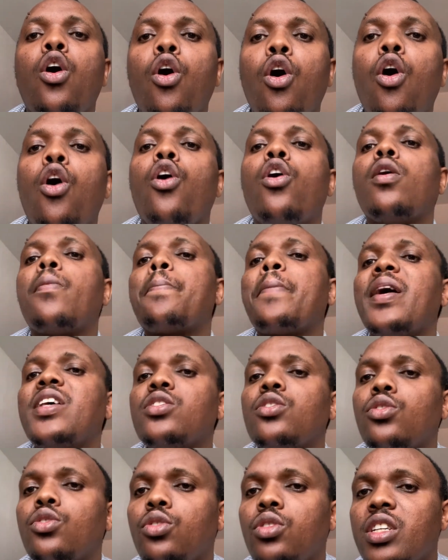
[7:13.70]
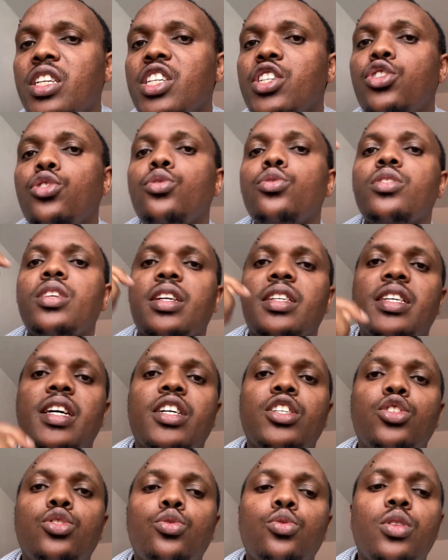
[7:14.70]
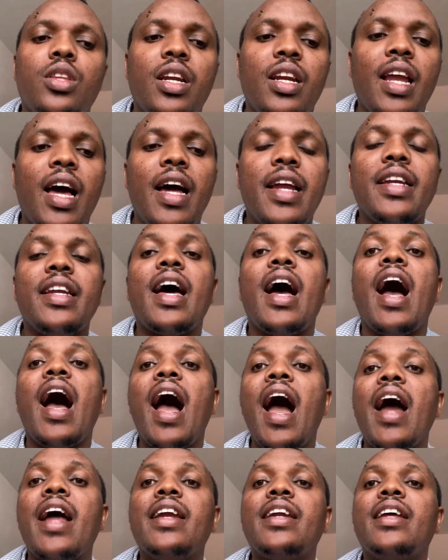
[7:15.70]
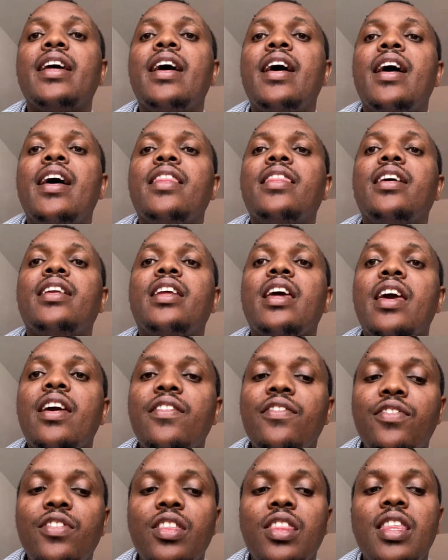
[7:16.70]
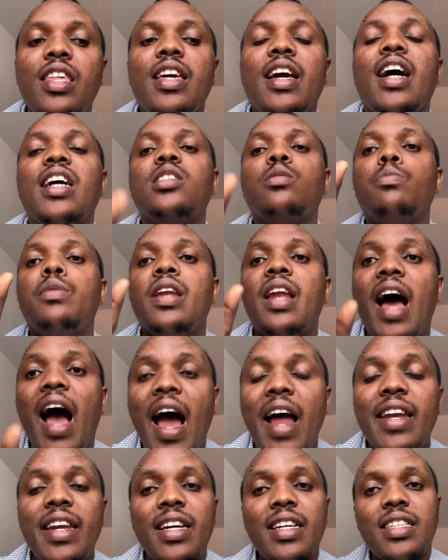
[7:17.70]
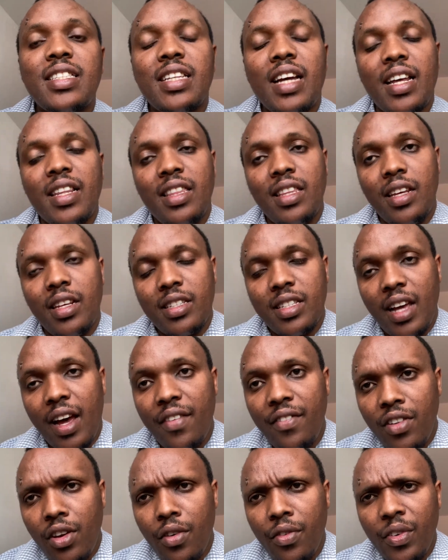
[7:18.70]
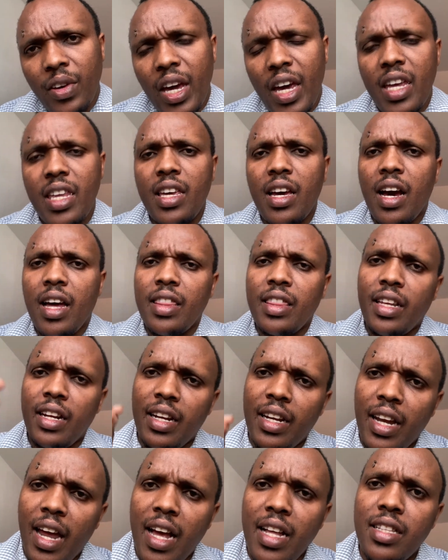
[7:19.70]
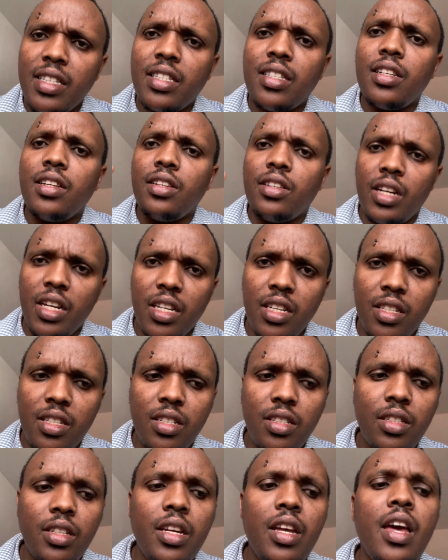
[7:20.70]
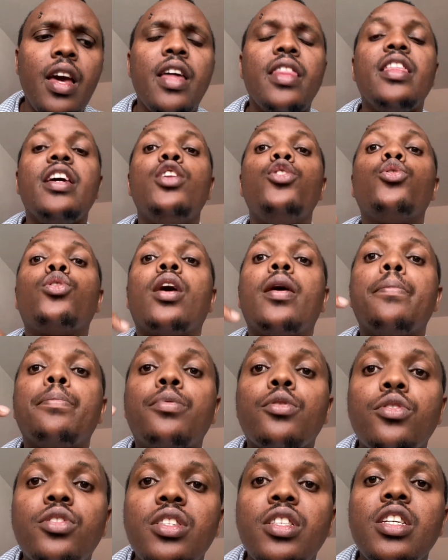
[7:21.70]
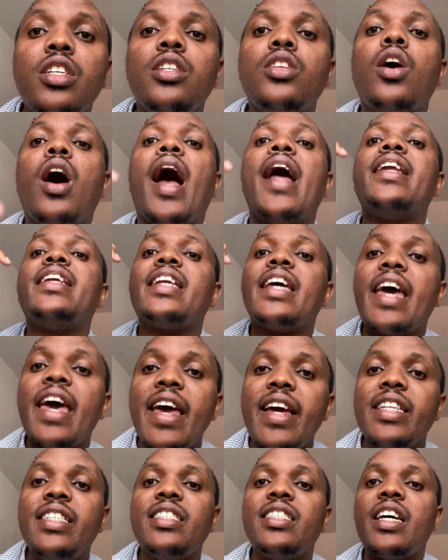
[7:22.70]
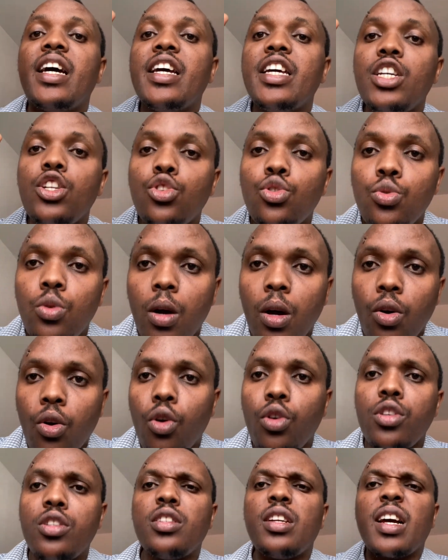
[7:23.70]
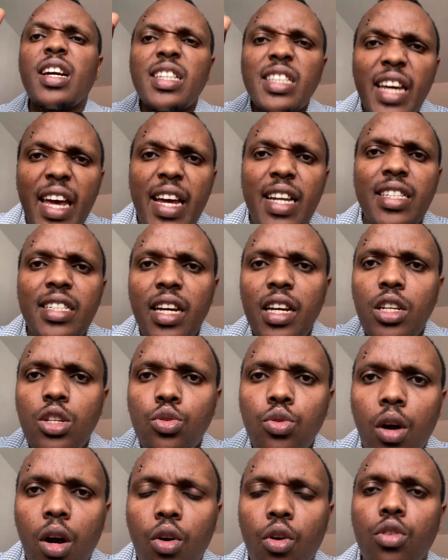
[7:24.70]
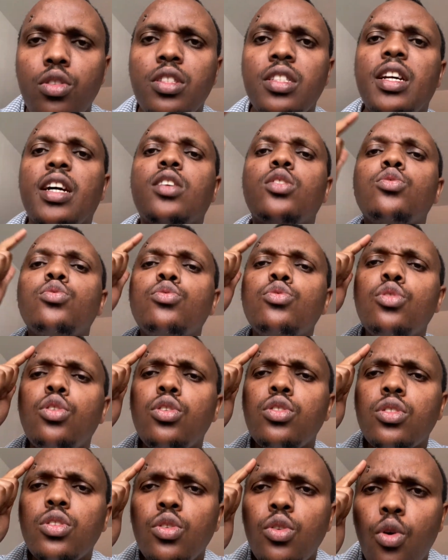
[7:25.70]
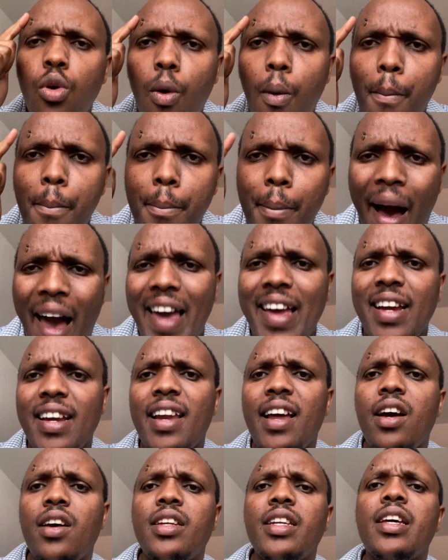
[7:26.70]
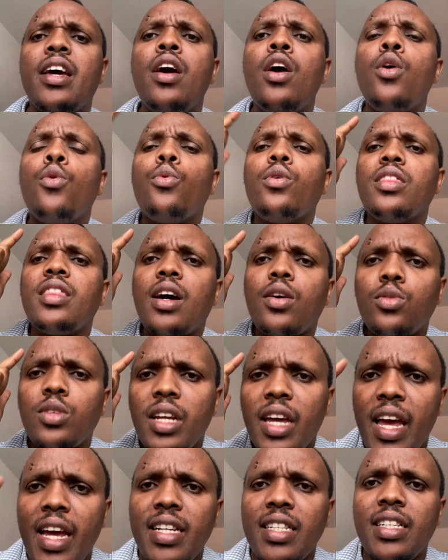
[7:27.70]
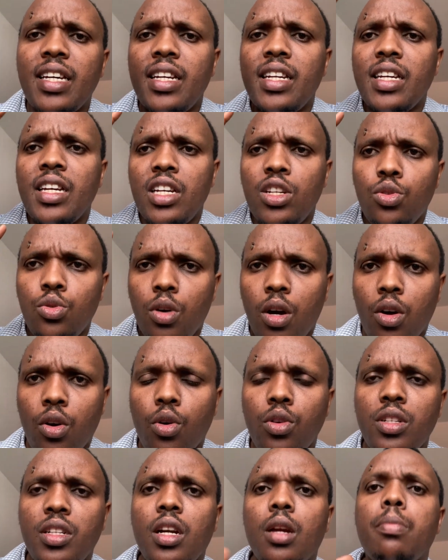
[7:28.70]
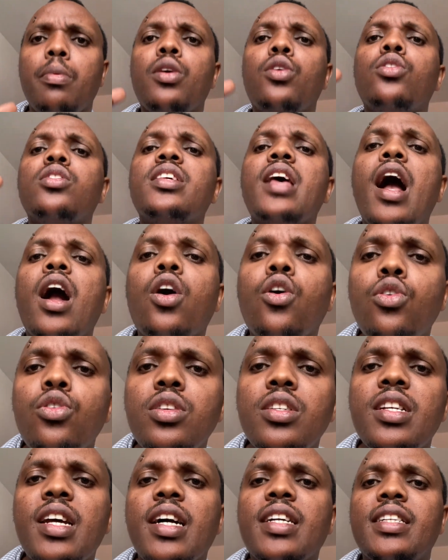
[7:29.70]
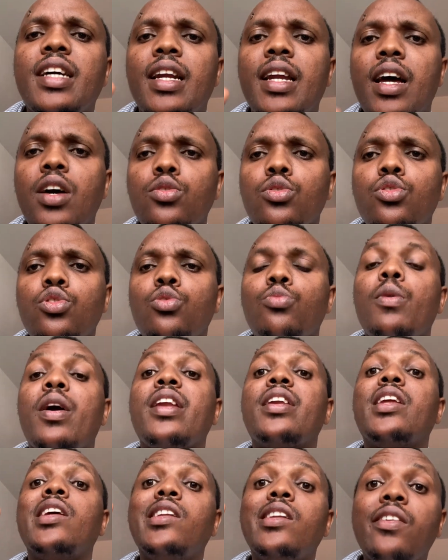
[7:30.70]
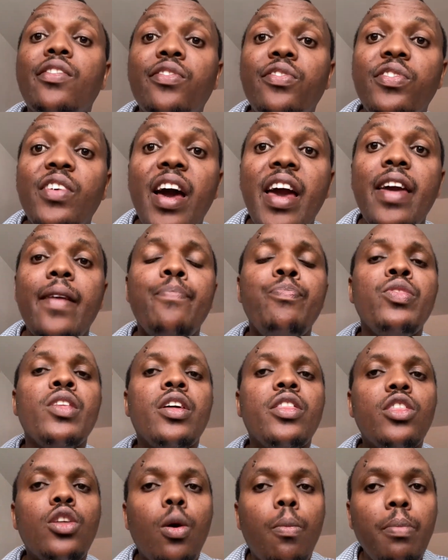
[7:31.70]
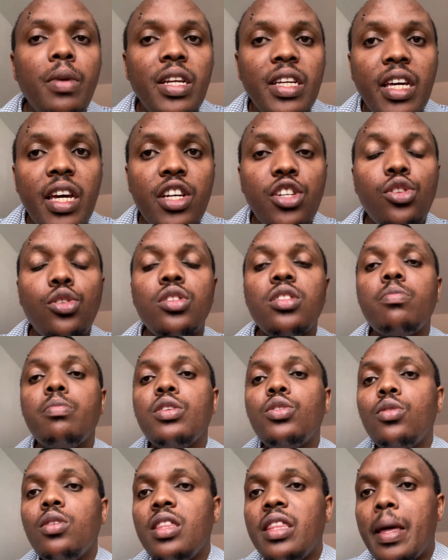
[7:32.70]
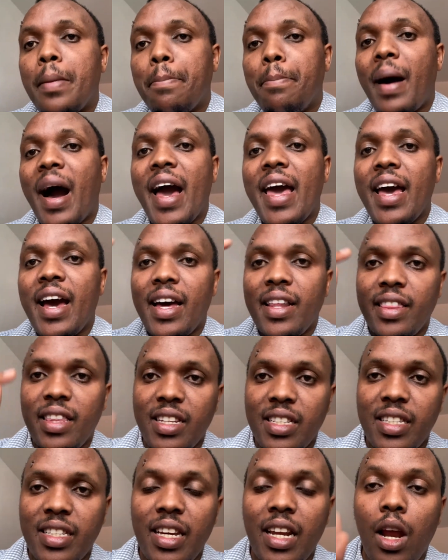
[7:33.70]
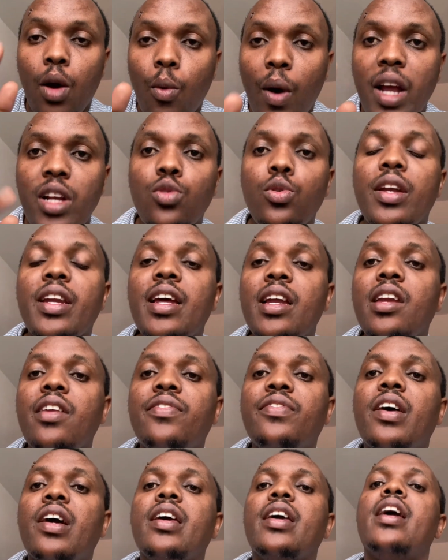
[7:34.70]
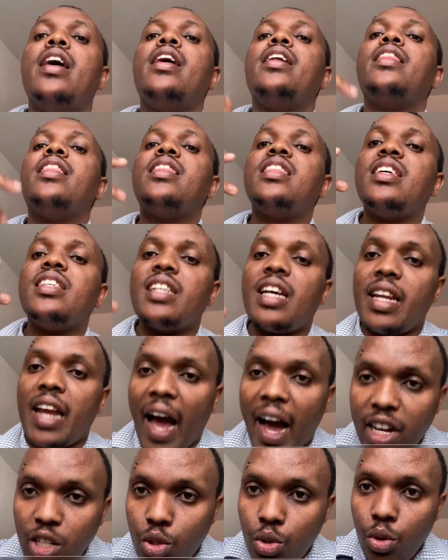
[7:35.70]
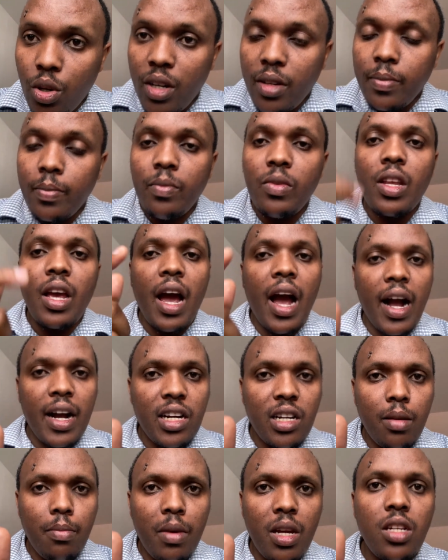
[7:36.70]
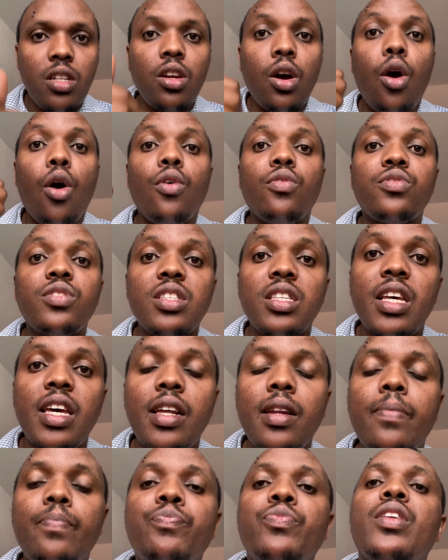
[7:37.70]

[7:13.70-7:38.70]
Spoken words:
or personal issues attached to the land, and that everything has been annexed at the Survey of Kenya and the Lands Registry, then you can proceed and enter into a contract. Enter into a contract. Do not go buying land without entering into a contract, because a contract allows you to identify the obligations between the buyer and the seller. One, to identify that there is an actual agreement of sale.